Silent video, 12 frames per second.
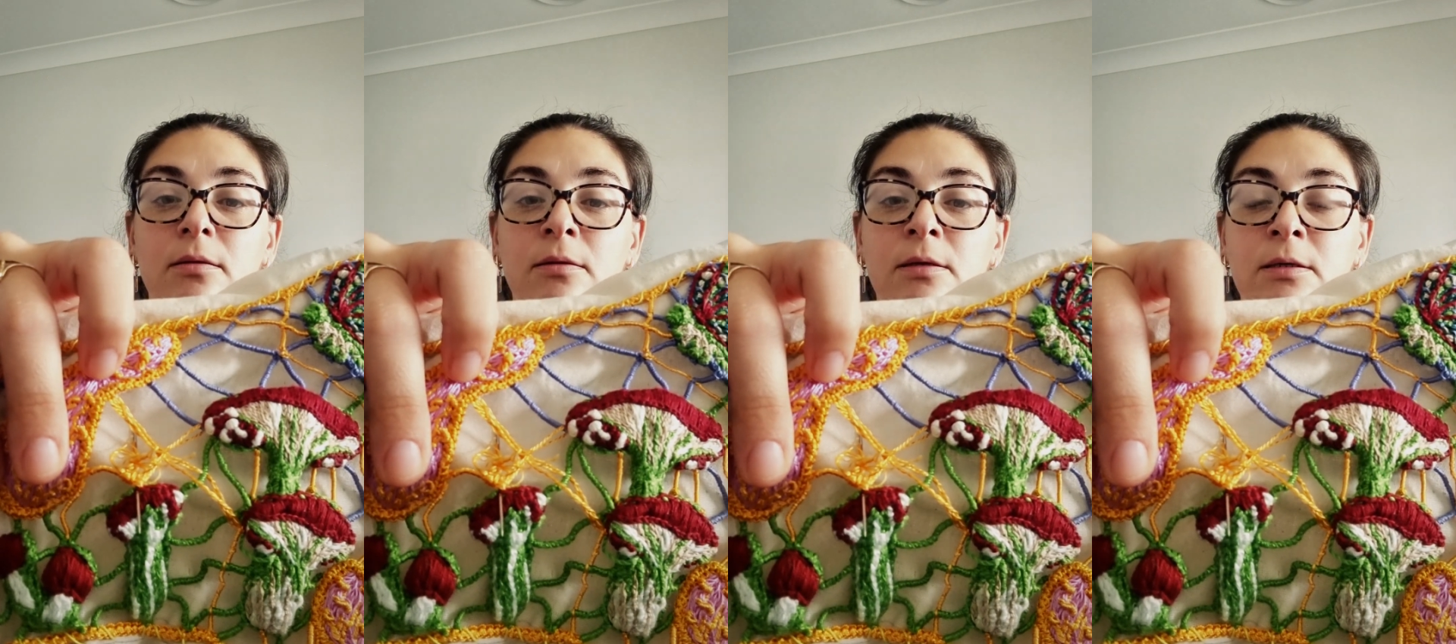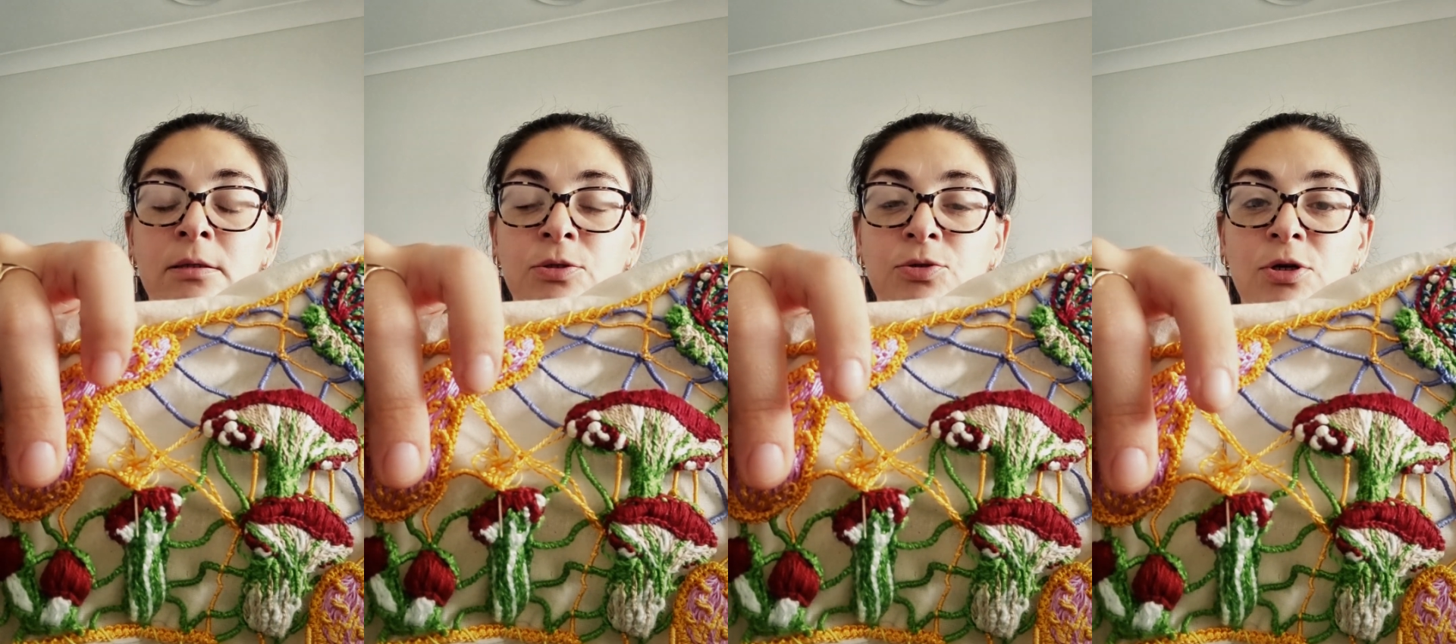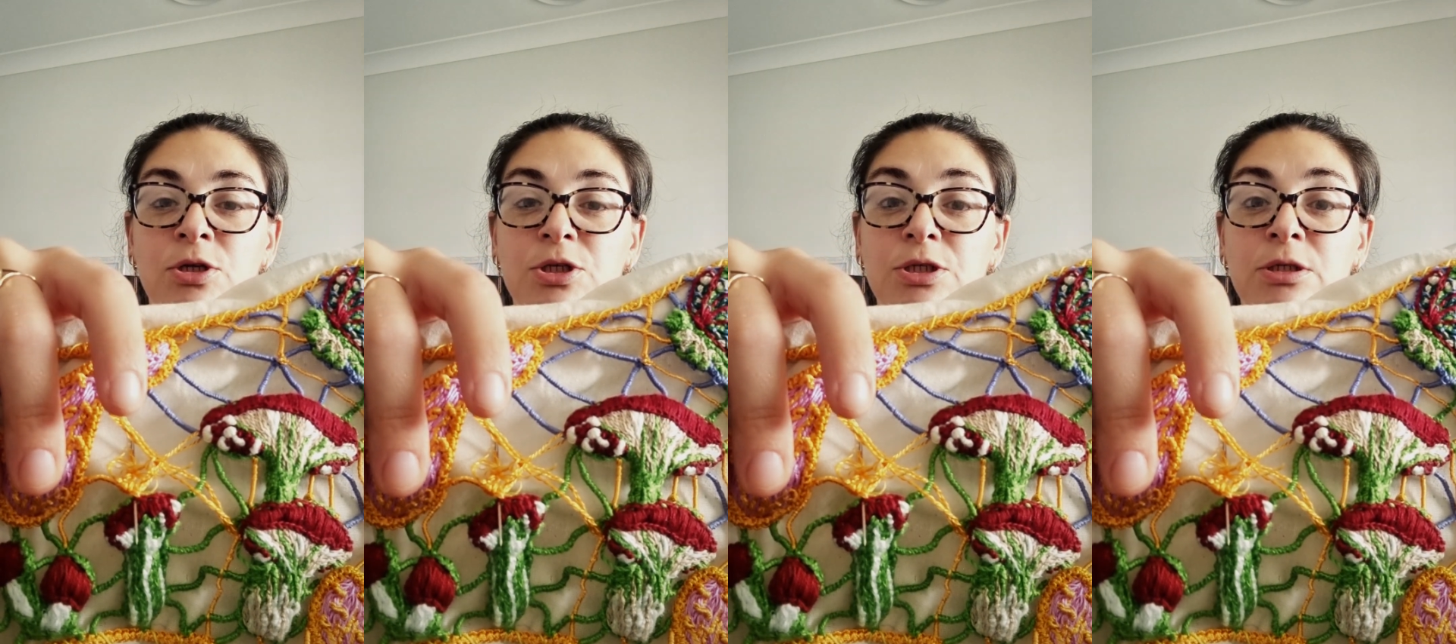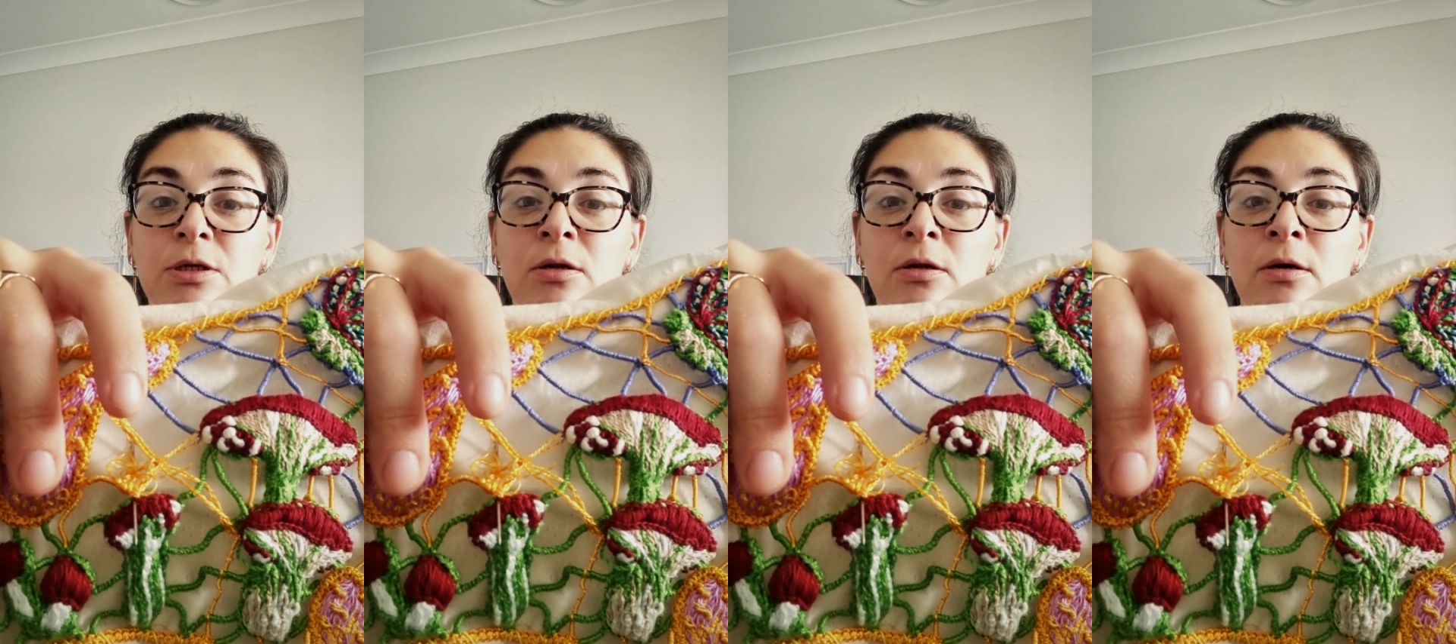the
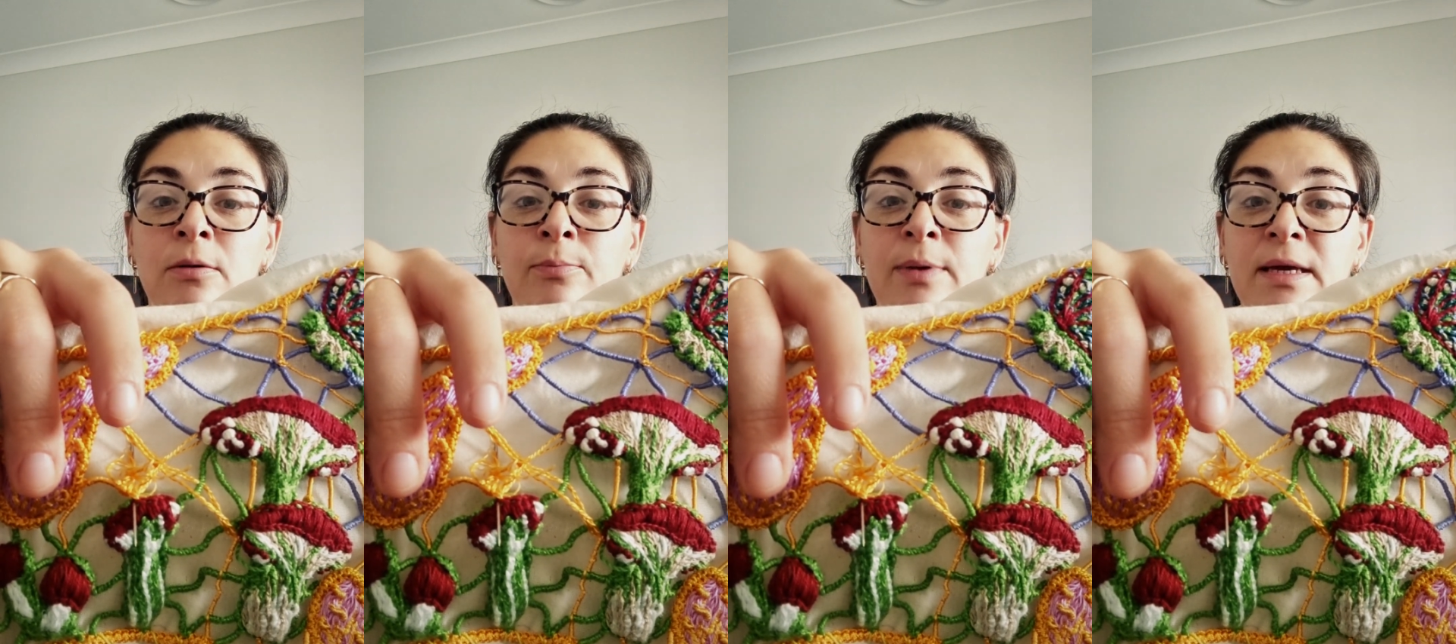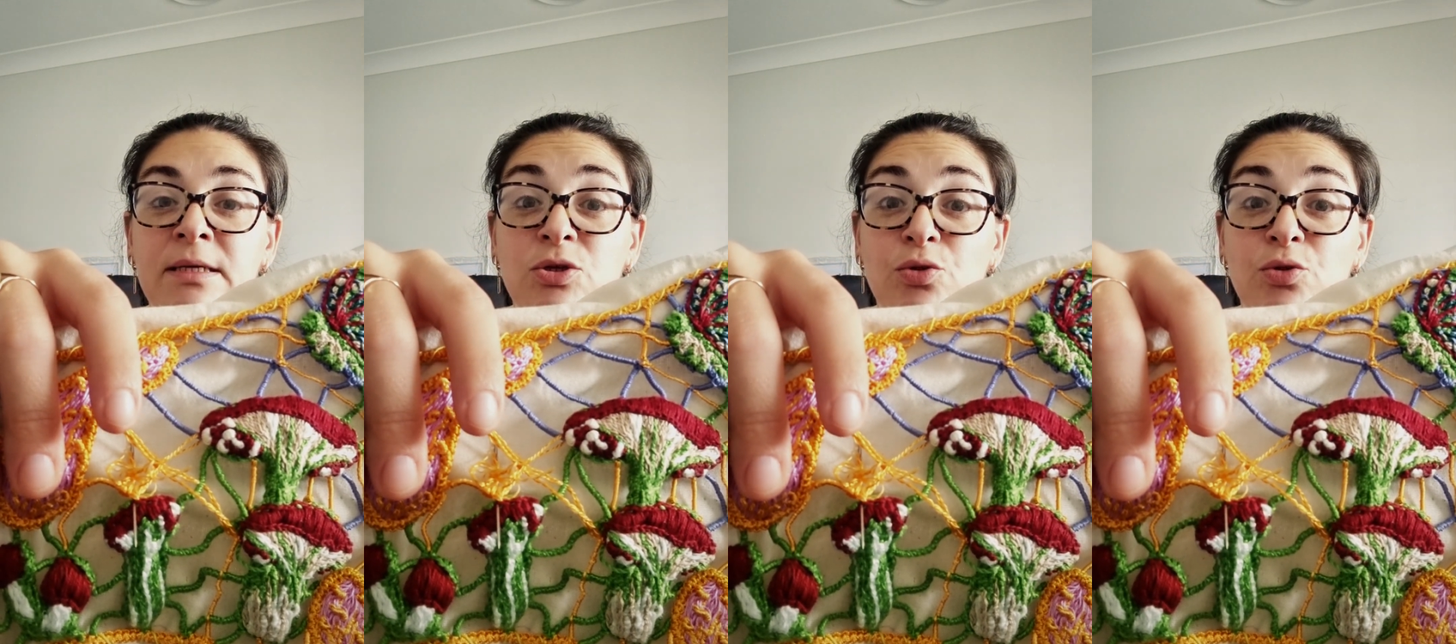traditional base